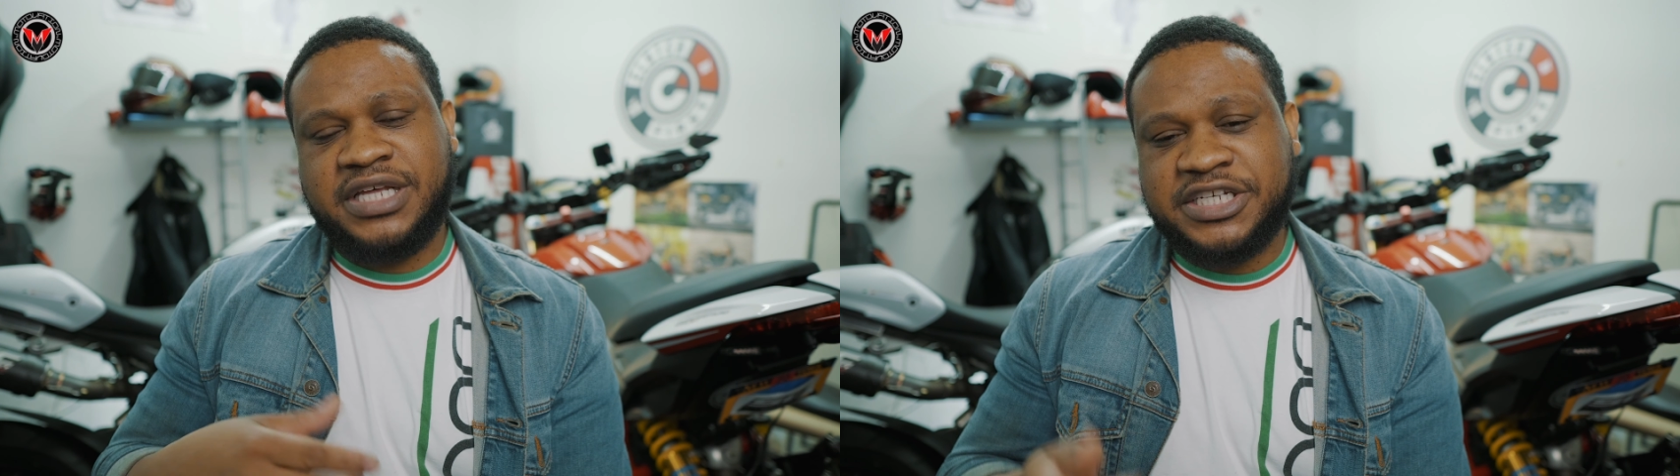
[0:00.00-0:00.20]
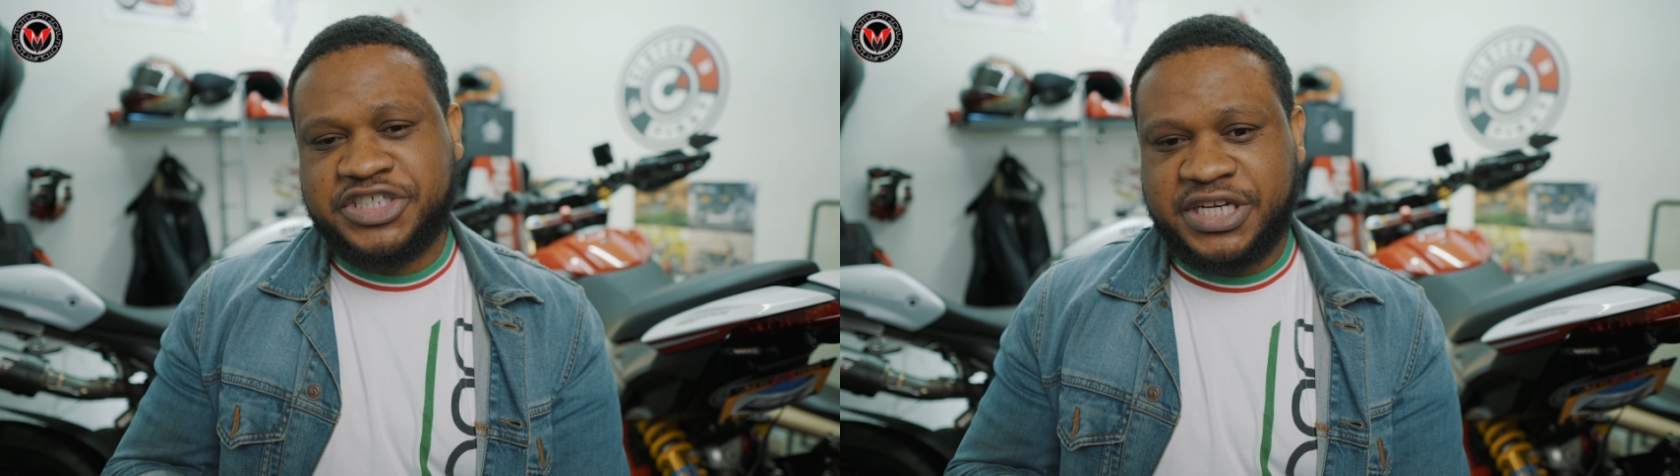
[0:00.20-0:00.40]

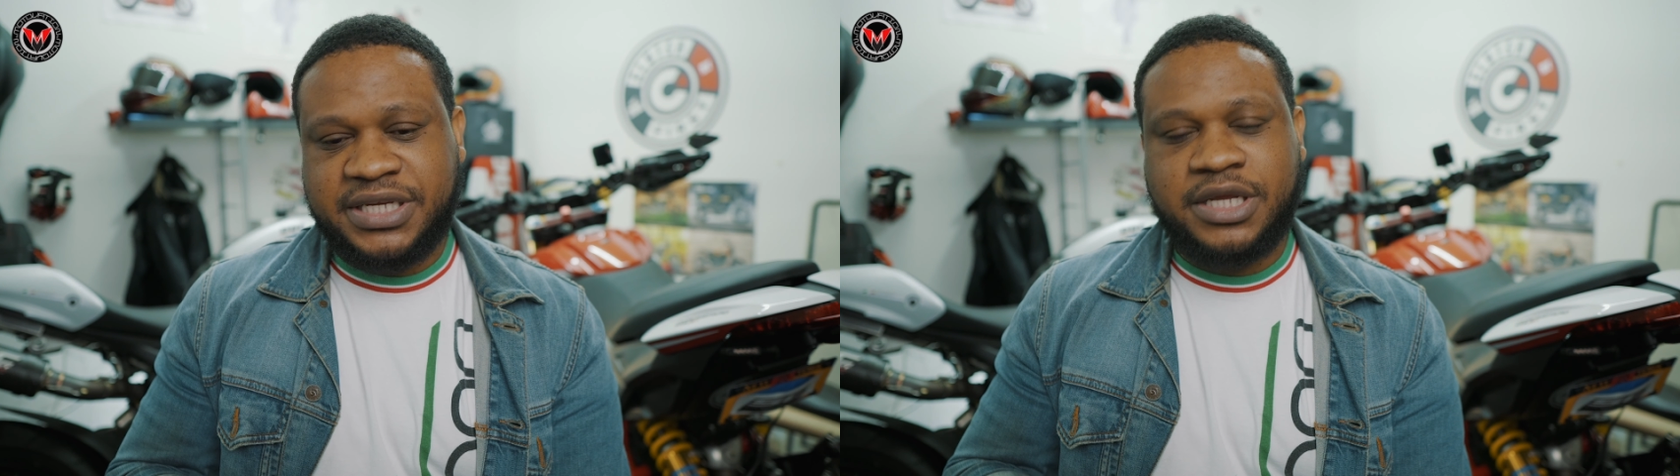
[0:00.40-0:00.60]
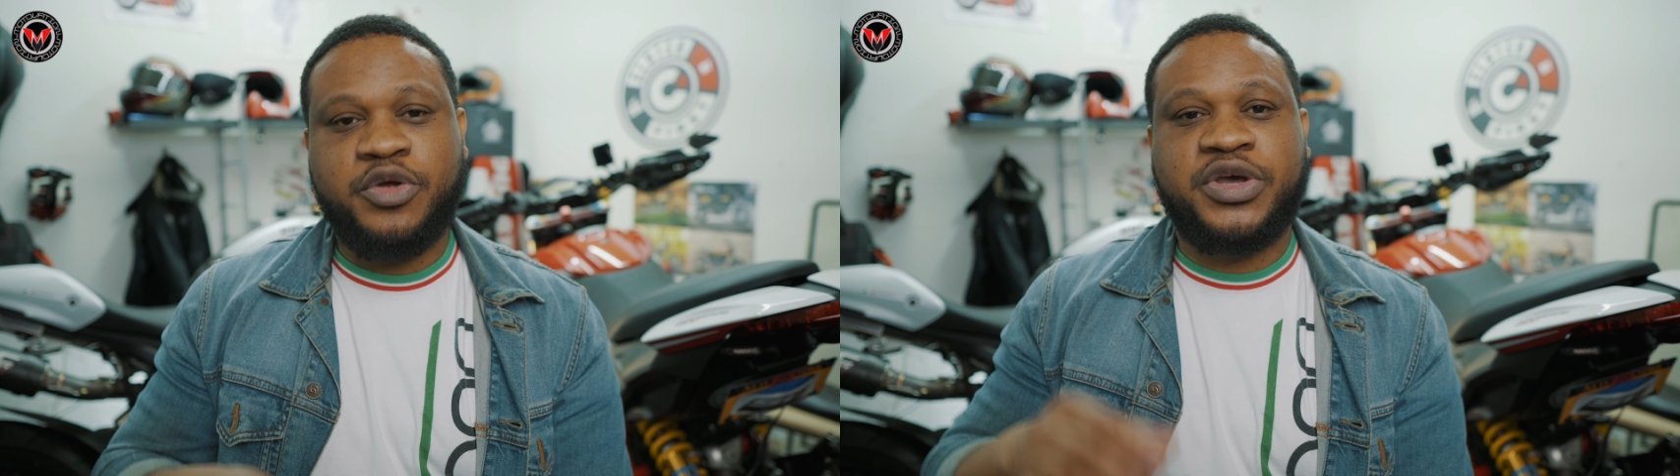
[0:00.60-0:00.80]
the
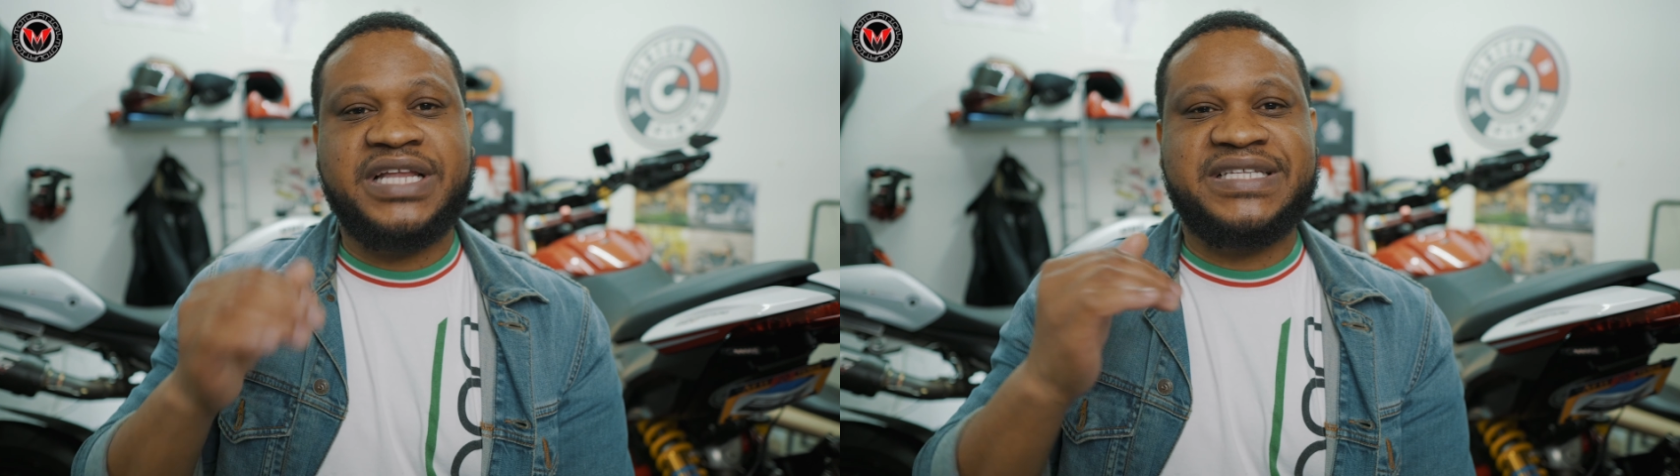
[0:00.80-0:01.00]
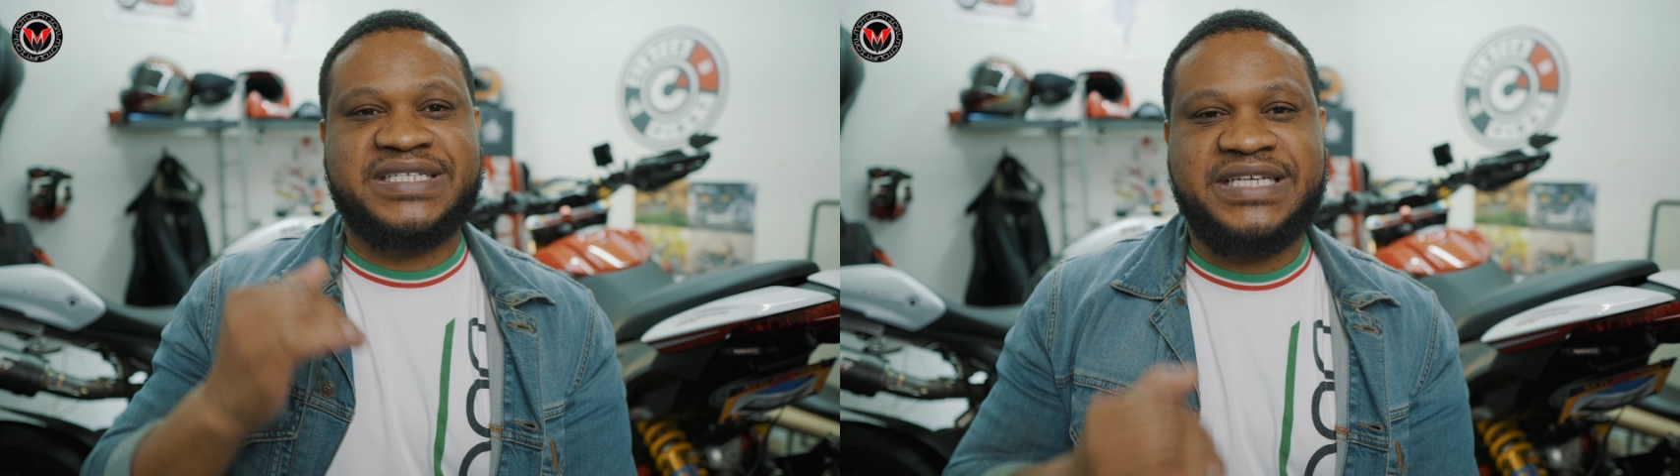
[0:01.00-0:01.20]
engine, you
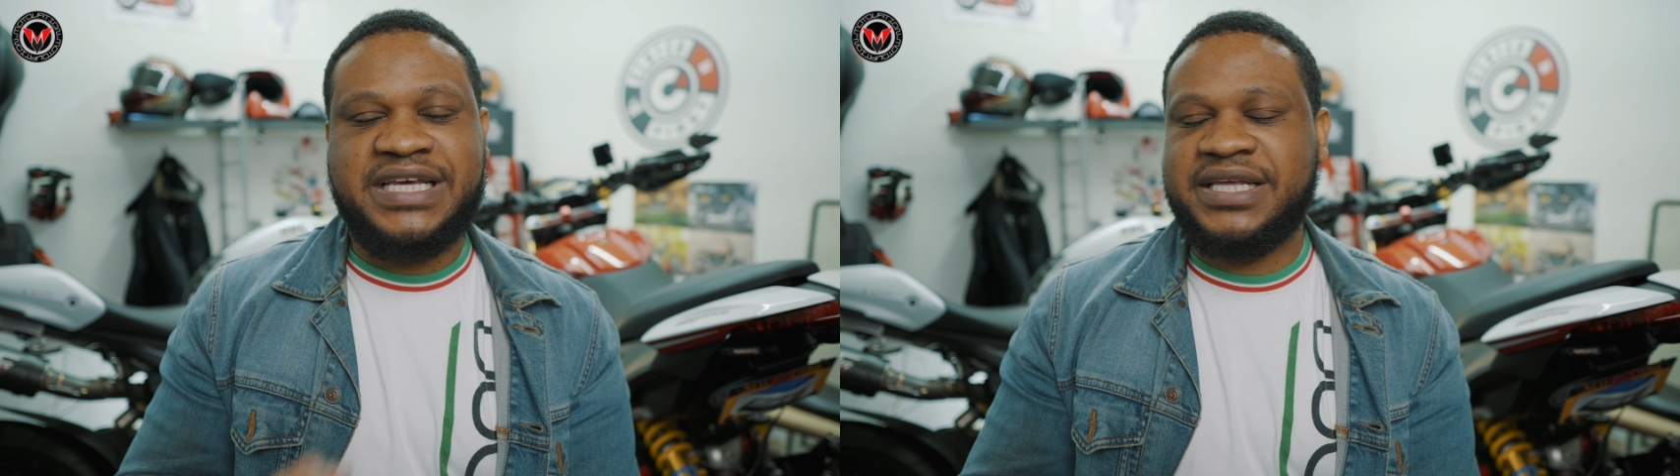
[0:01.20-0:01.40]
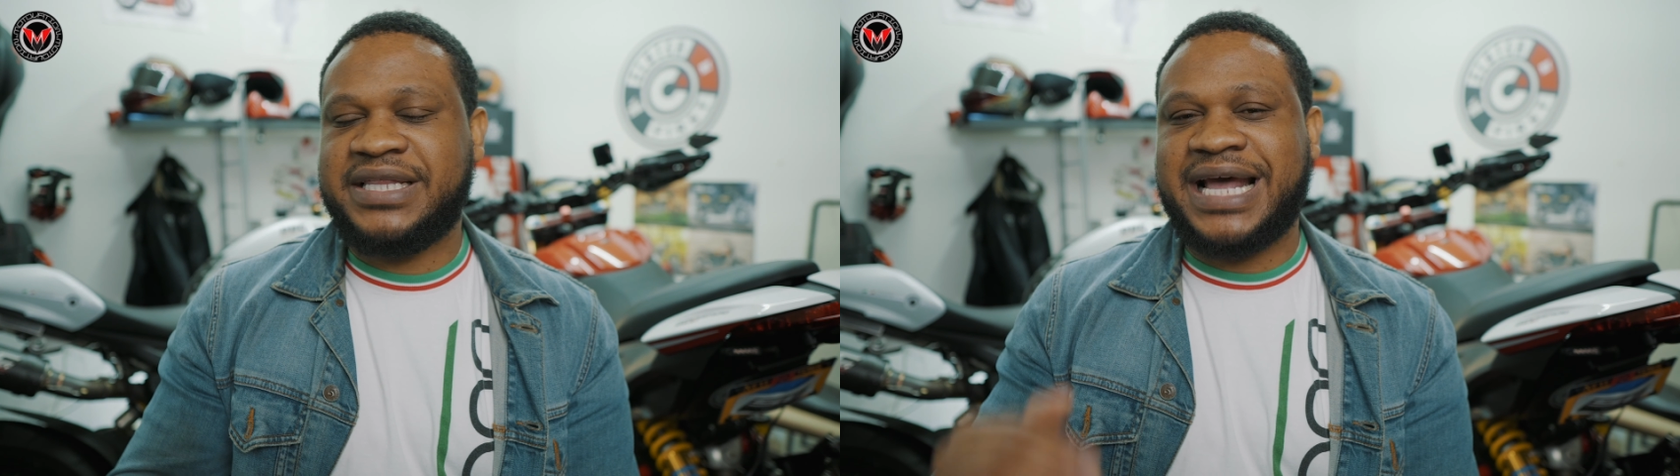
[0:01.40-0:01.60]
can
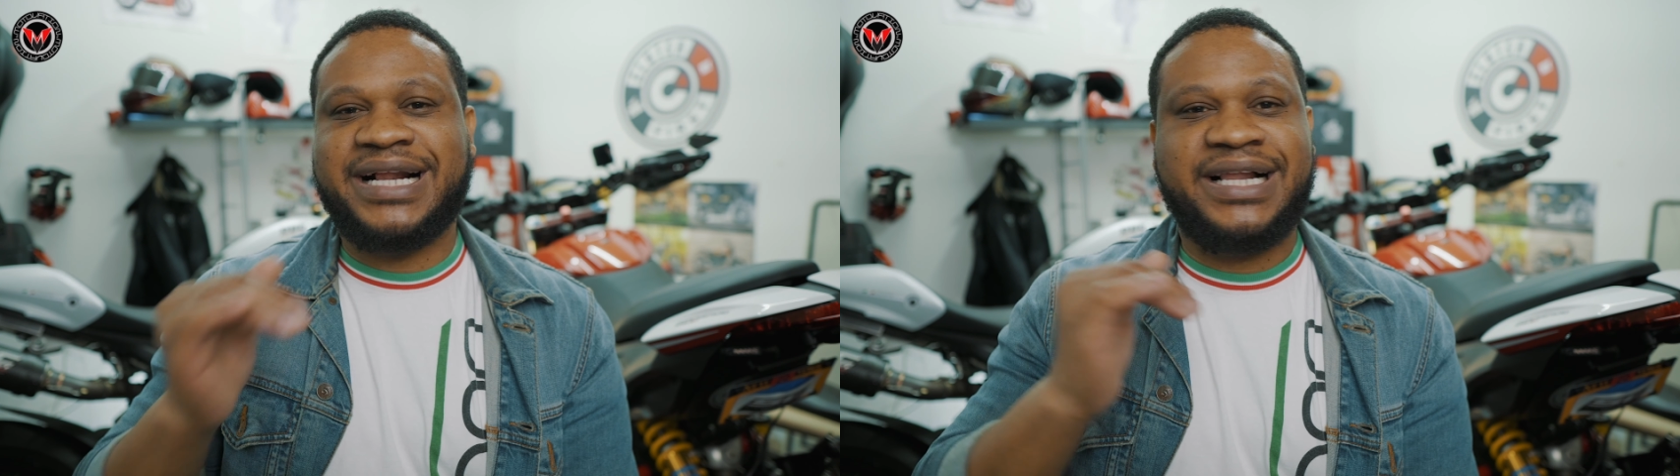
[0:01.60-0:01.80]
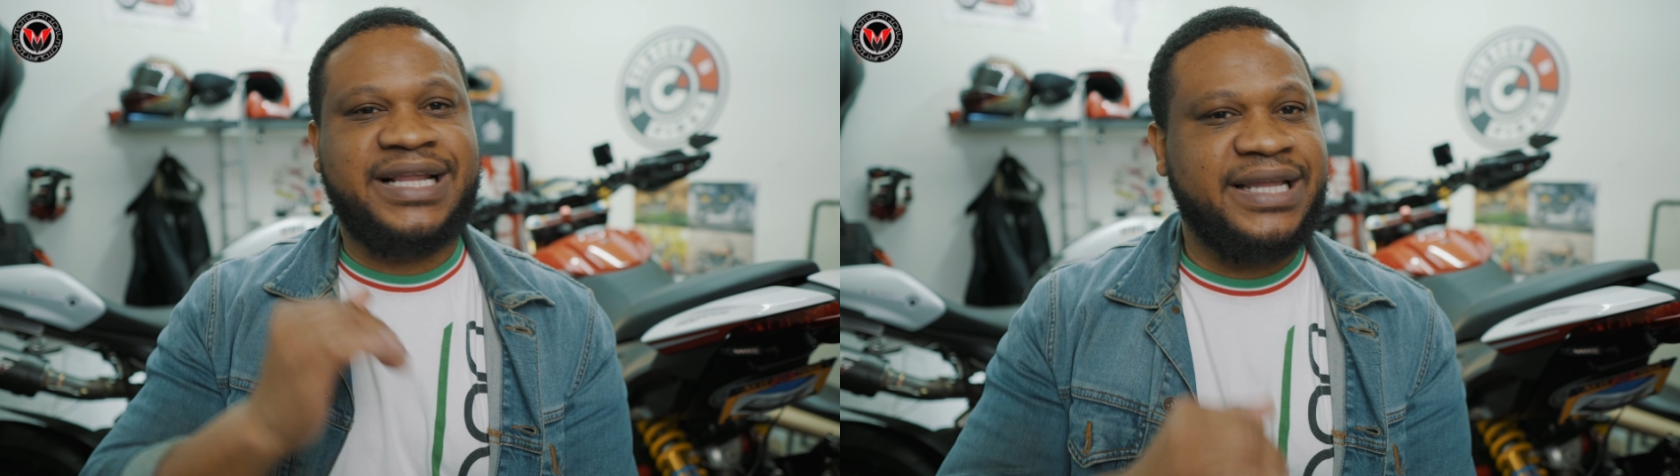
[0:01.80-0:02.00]
see
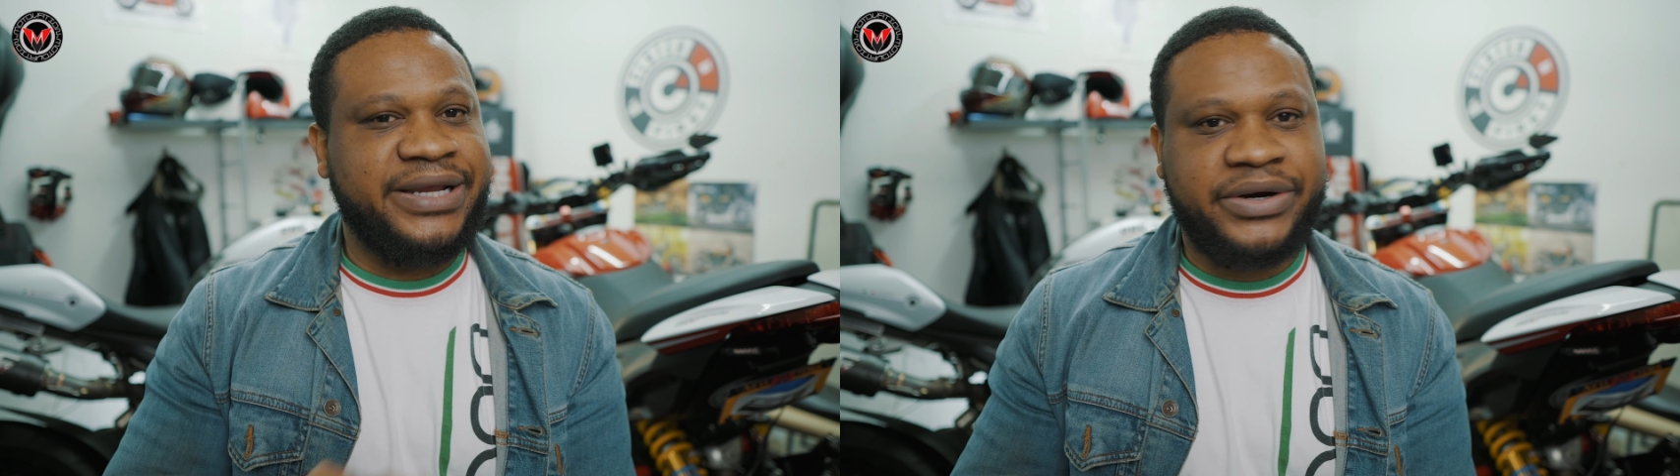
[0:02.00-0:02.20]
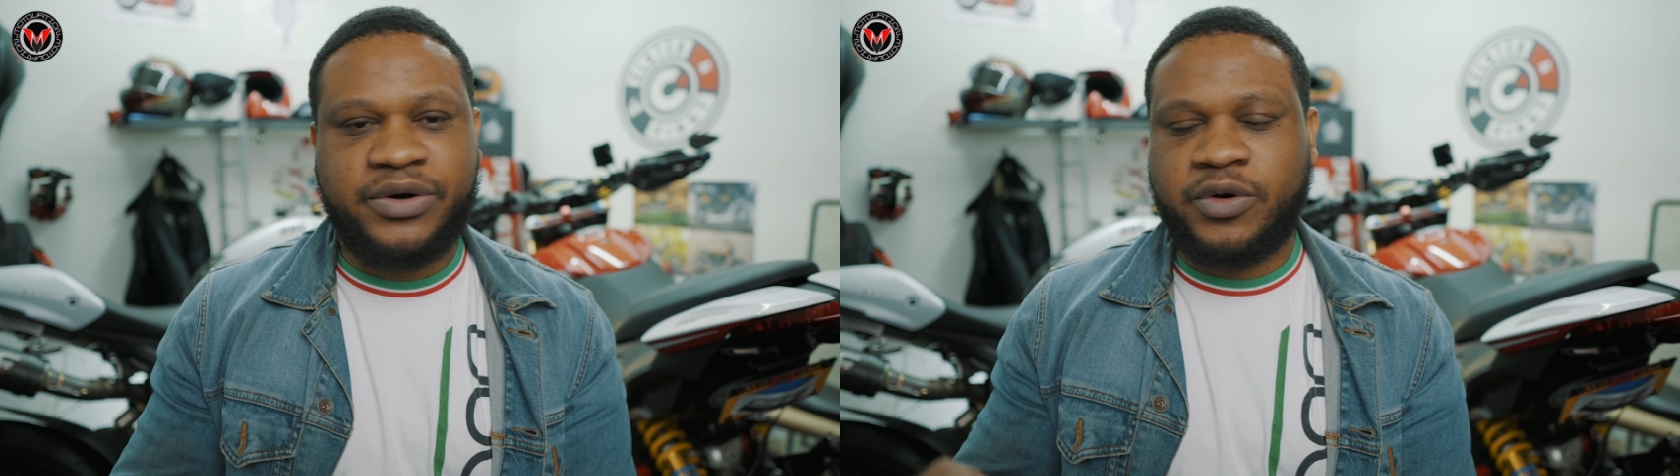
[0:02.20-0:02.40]
that clear